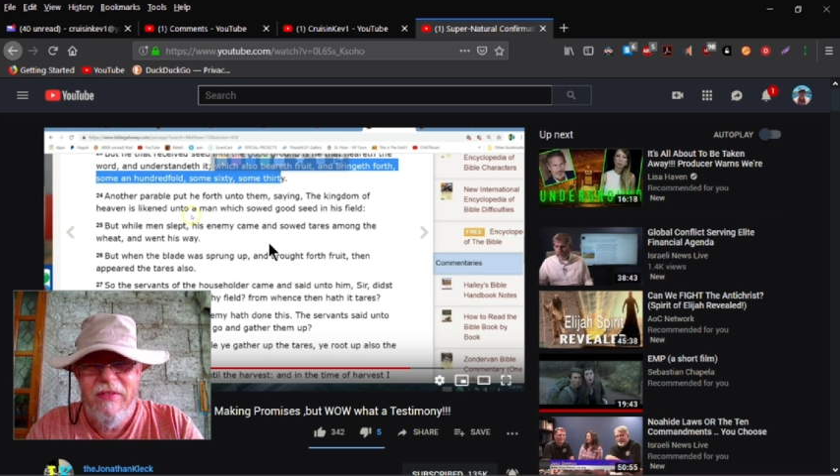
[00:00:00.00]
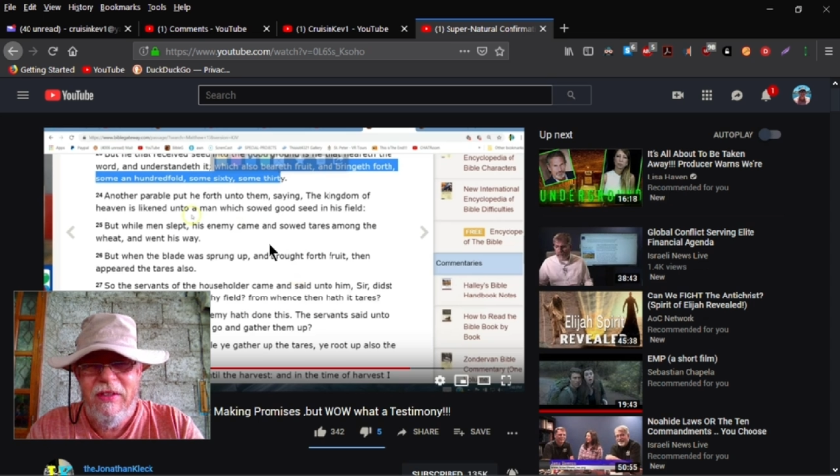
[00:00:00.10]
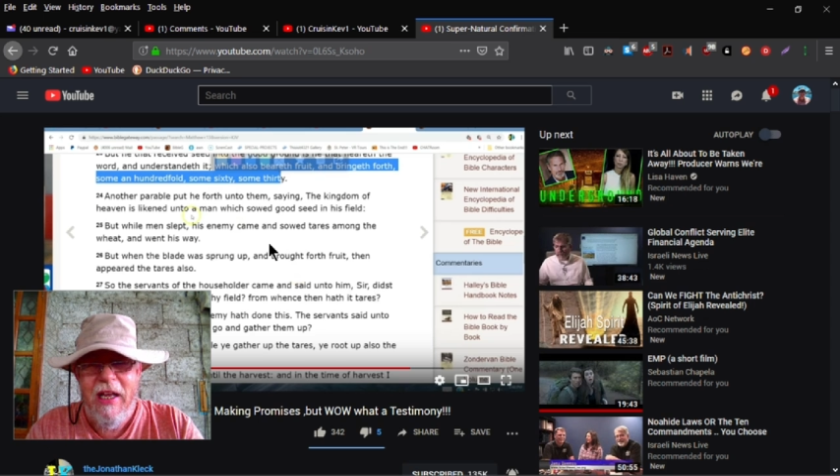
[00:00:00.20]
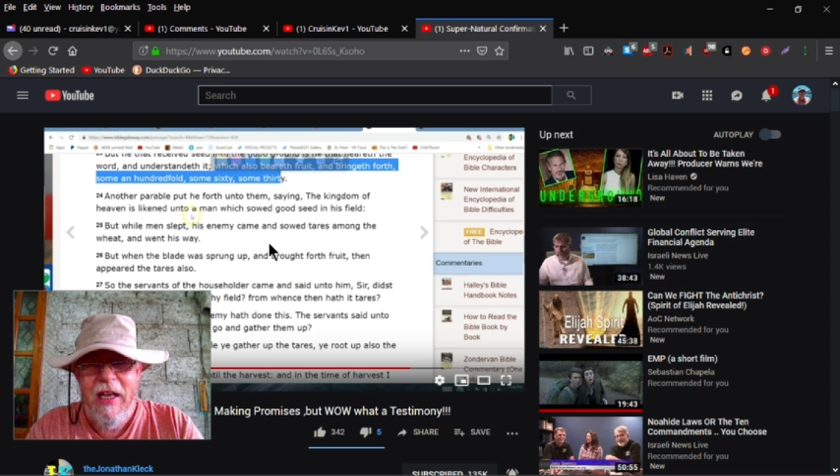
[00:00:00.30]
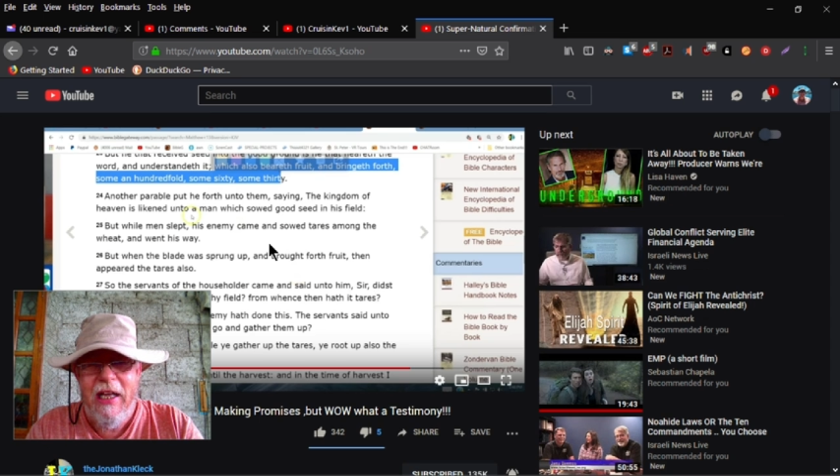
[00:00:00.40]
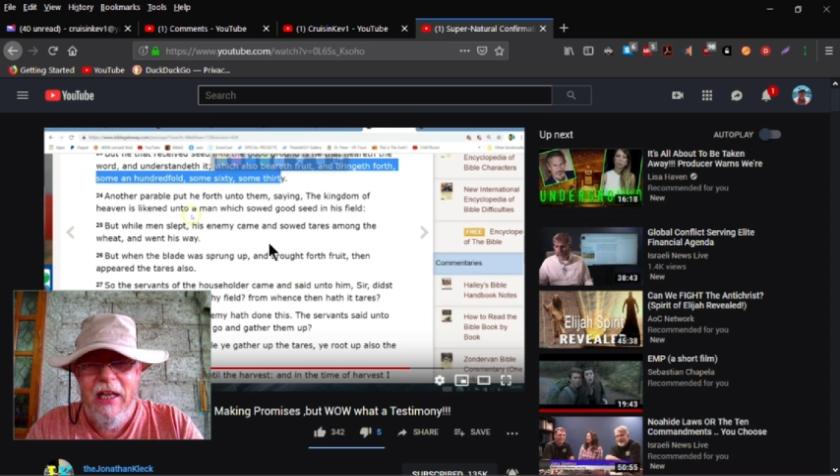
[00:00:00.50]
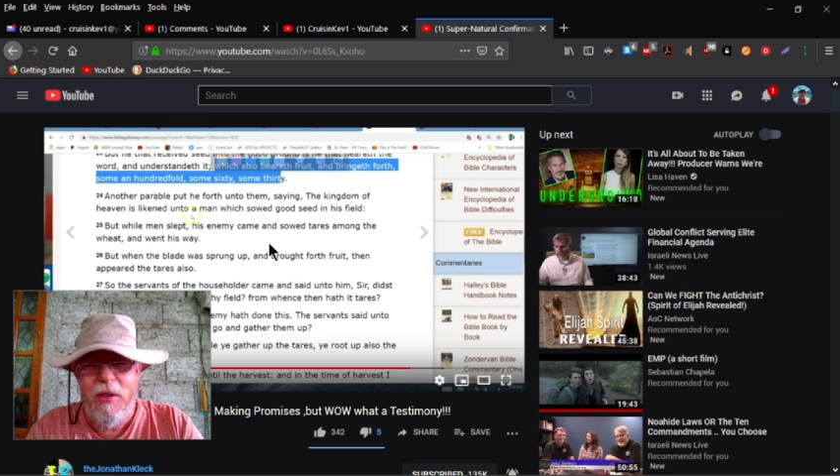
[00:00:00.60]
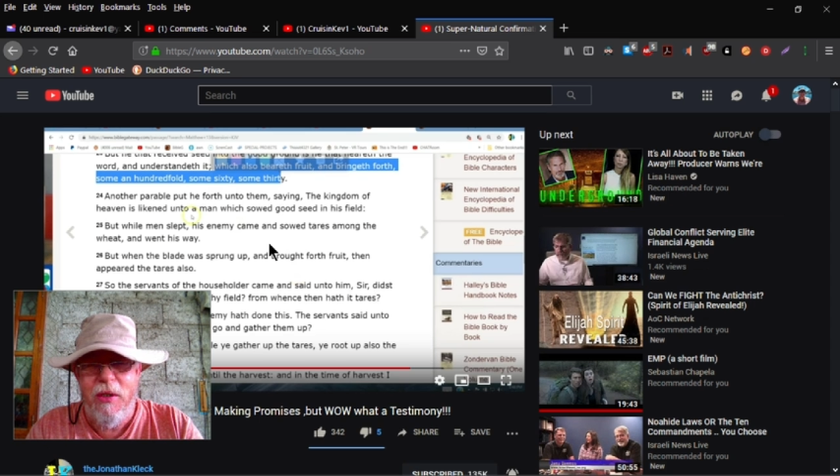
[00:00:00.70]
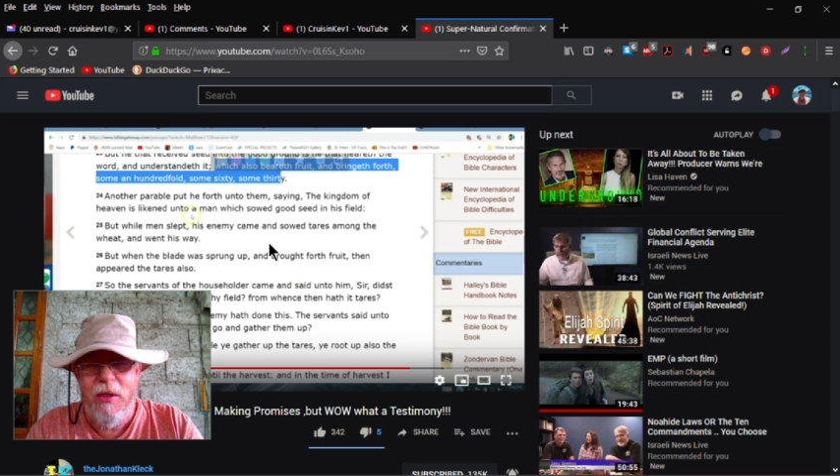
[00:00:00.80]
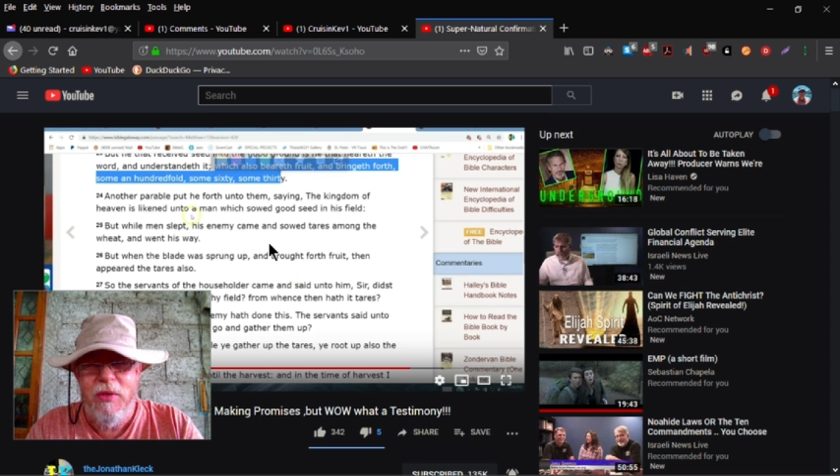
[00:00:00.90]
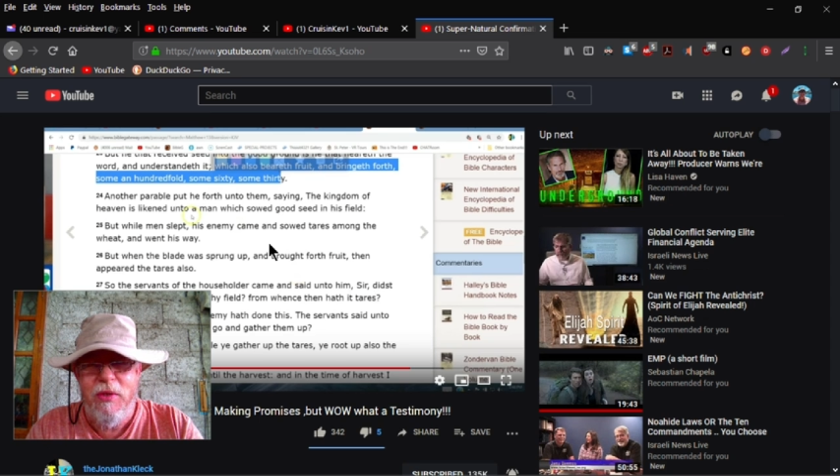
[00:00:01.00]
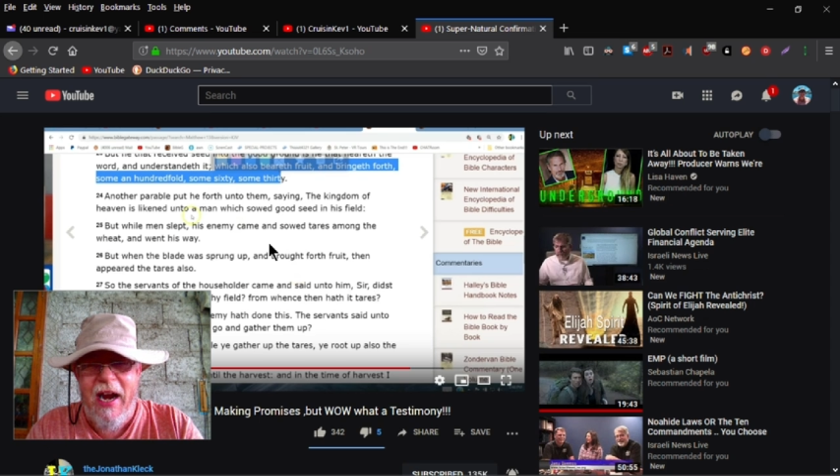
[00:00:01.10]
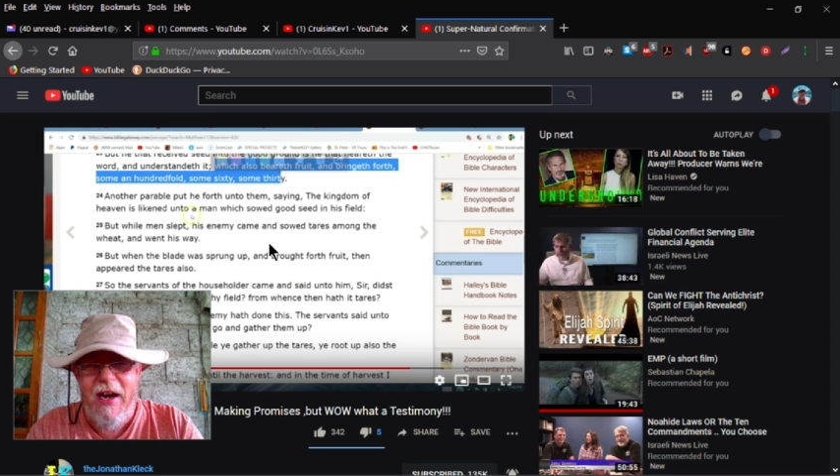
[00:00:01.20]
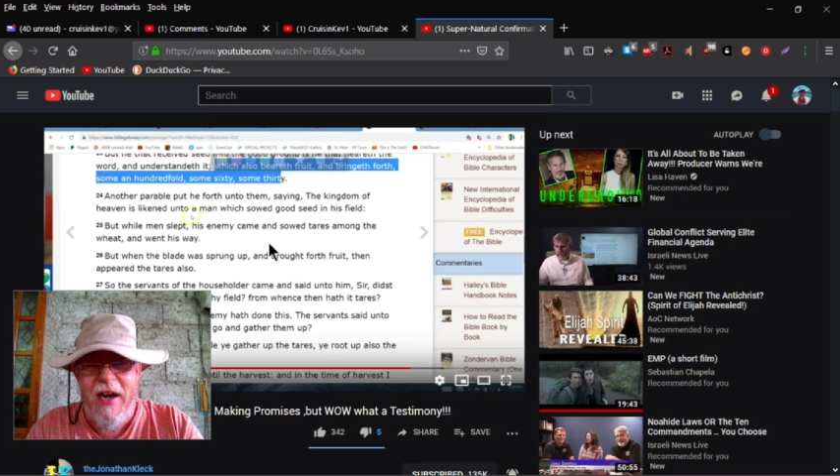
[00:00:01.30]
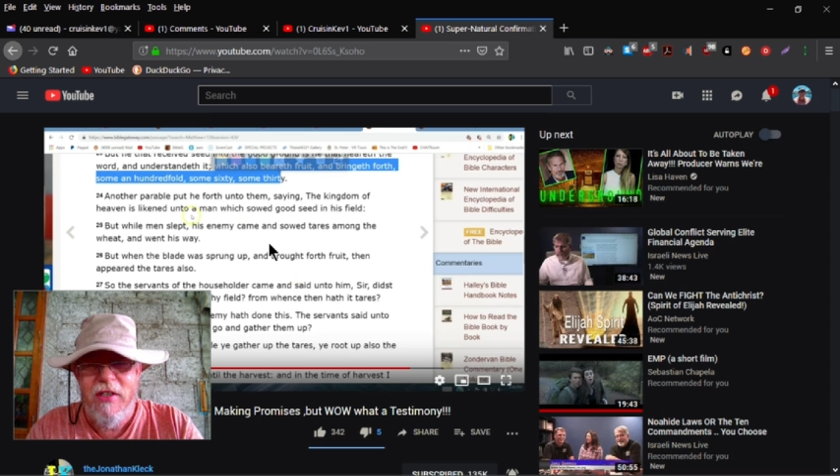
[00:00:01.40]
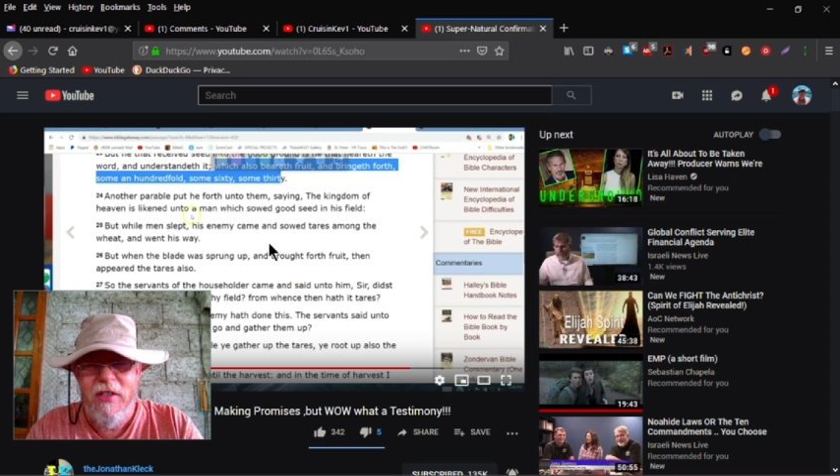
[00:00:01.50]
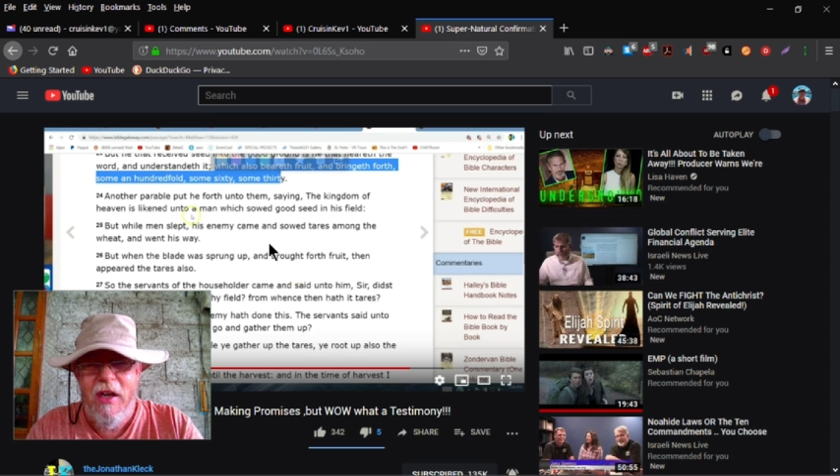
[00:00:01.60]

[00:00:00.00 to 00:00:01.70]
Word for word: and sowed tares